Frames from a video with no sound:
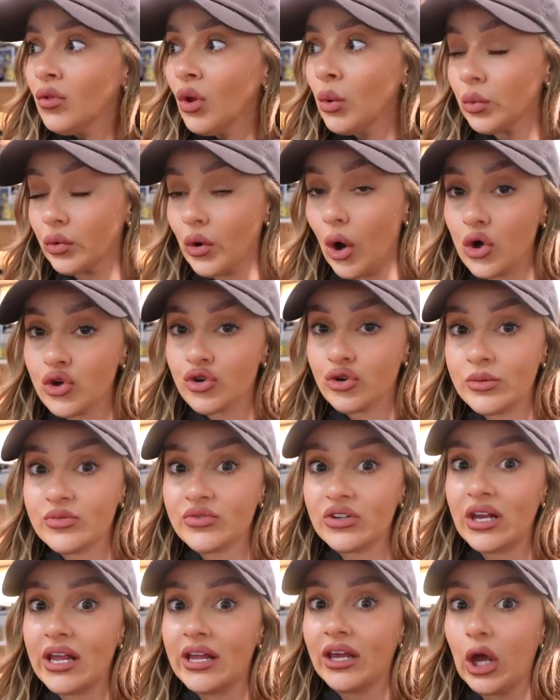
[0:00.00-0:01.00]
We've got a trip
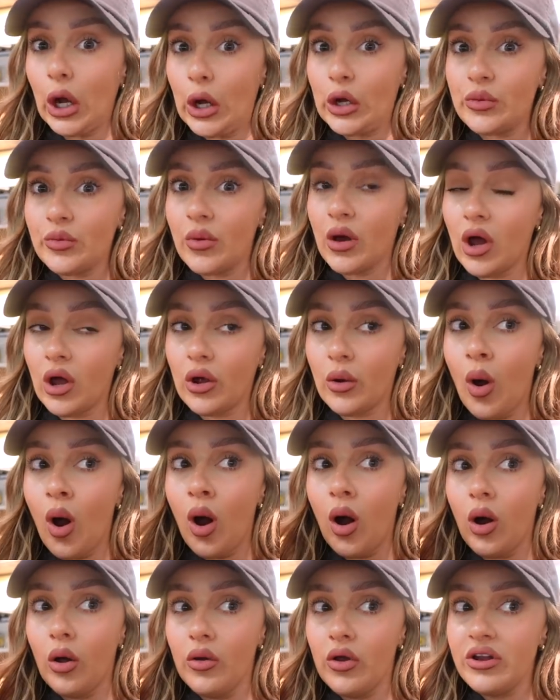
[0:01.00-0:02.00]
to Lake Como
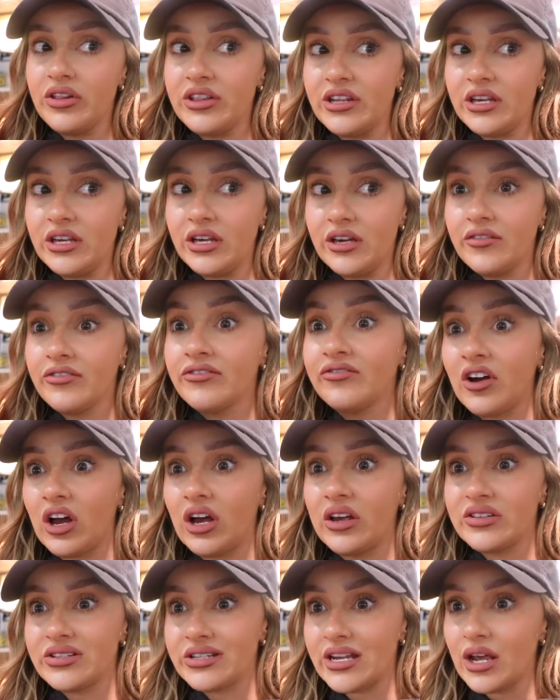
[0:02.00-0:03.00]
on the
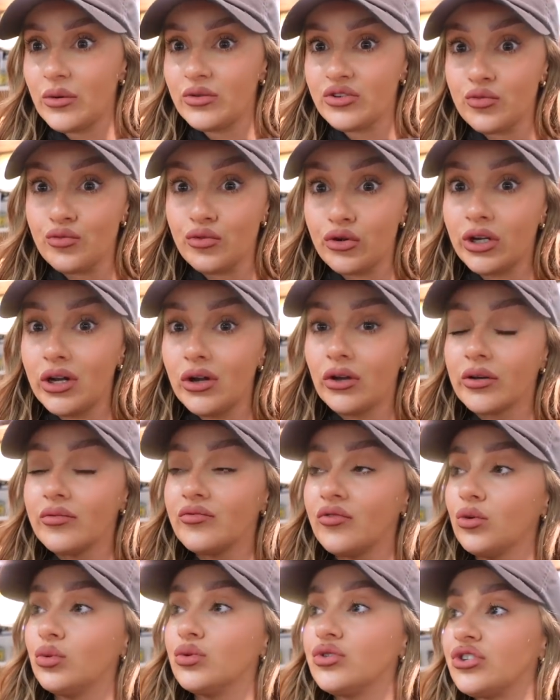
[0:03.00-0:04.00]
Thursday, which I'm really looking
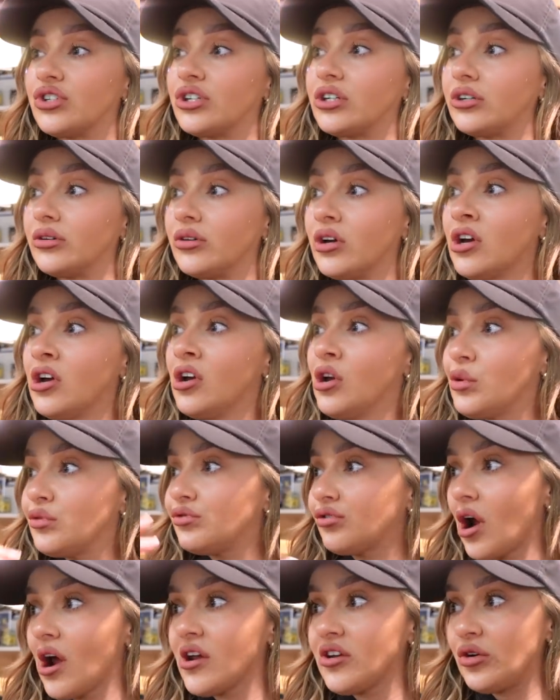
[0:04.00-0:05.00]
forward to.
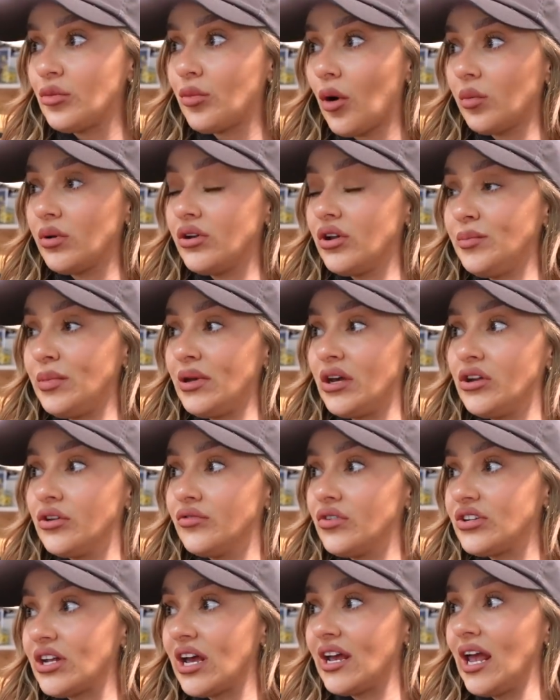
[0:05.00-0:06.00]
Friday will probably be
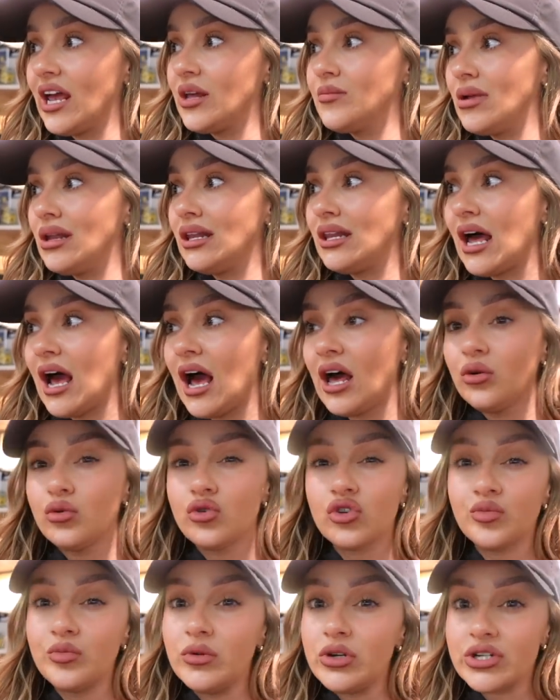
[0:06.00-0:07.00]
another day in Milan or
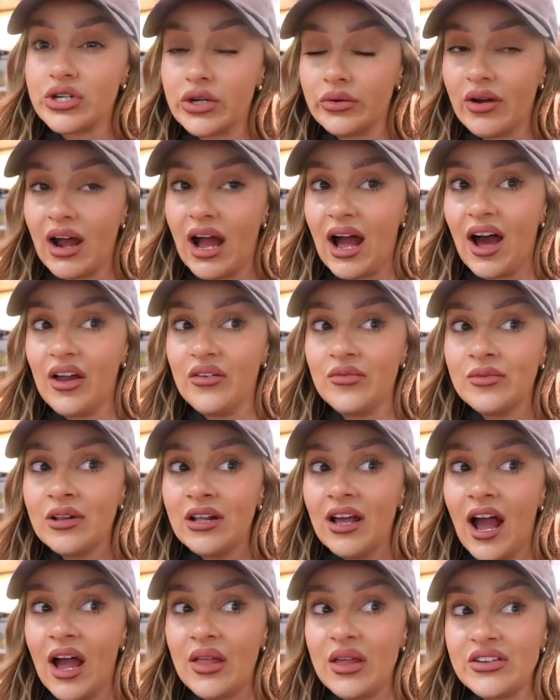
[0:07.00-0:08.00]
just mooching around,
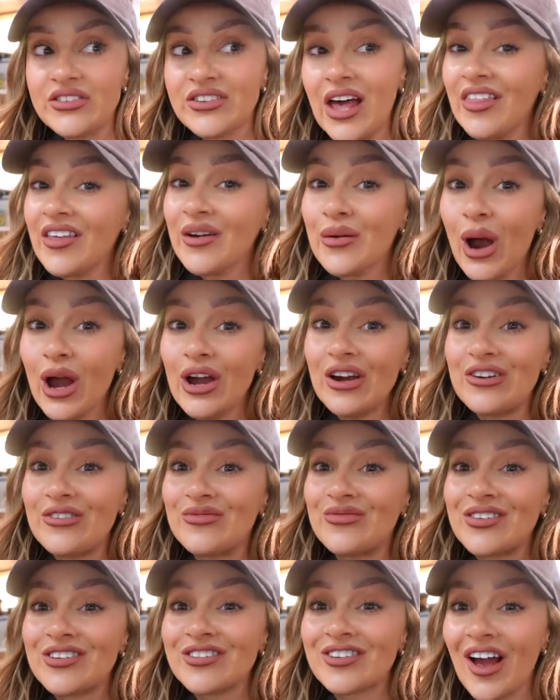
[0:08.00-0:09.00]
and then Saturday we're
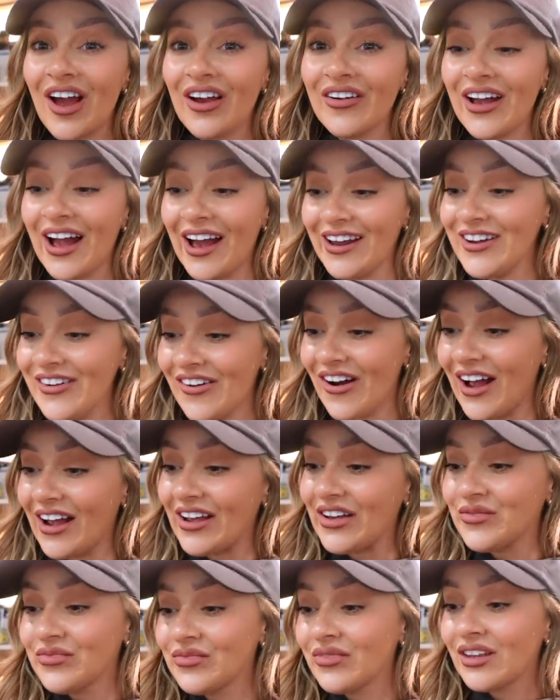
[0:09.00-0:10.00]
home. So
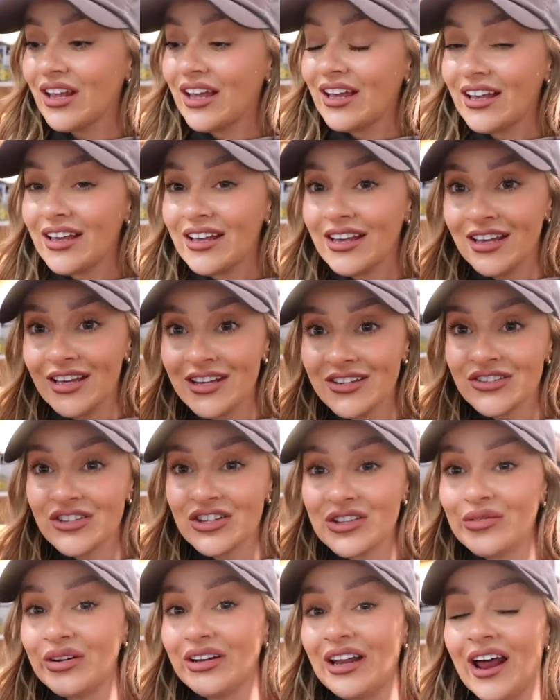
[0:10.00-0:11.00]
anyway, here's to
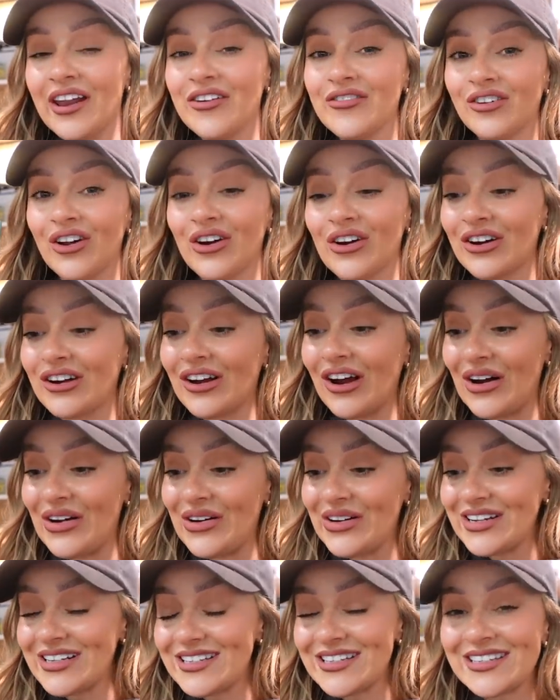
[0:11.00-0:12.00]
the Milan vlog,
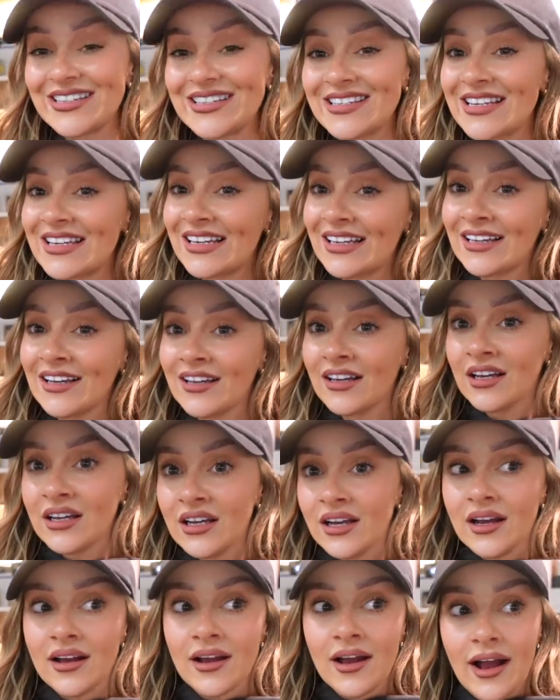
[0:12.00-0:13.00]
guys.
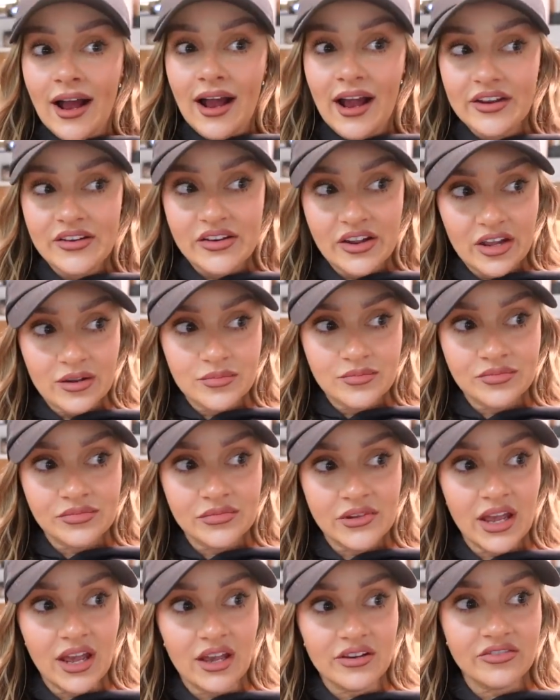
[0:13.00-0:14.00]
And um,
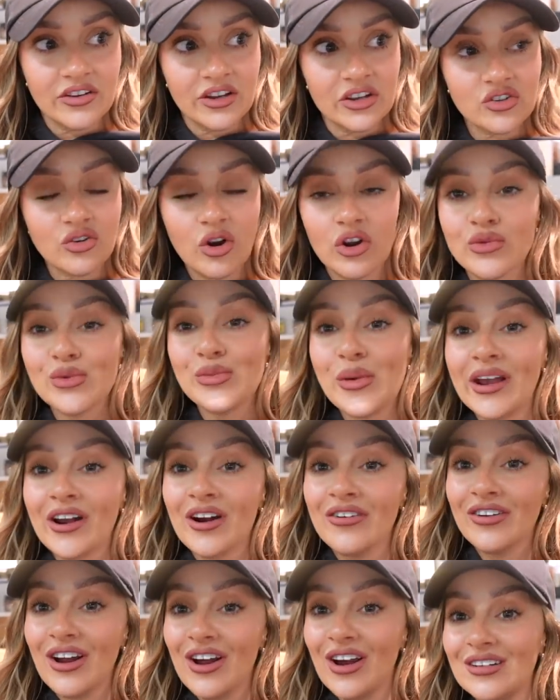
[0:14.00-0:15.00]
yeah, fingers crossed we make
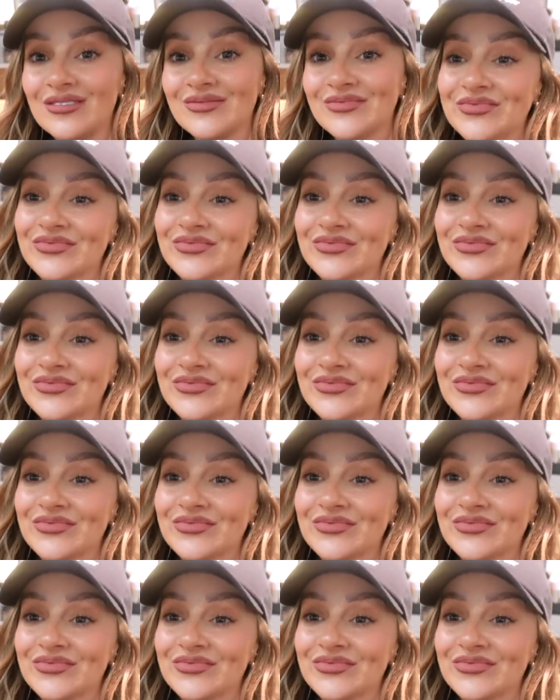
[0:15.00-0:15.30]
our flight.